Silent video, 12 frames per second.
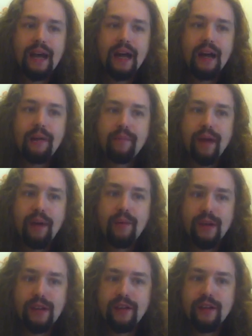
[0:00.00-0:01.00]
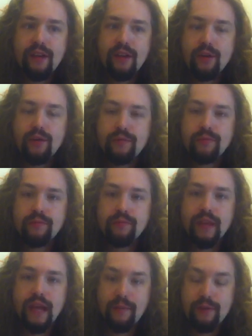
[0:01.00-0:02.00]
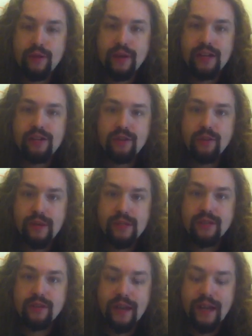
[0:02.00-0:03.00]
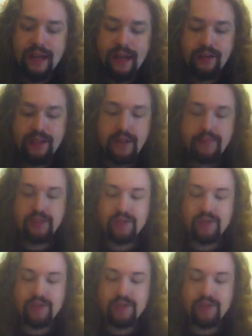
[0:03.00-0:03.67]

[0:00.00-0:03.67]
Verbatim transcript: Um, I wanted to know how much radiation there was in granite countertops.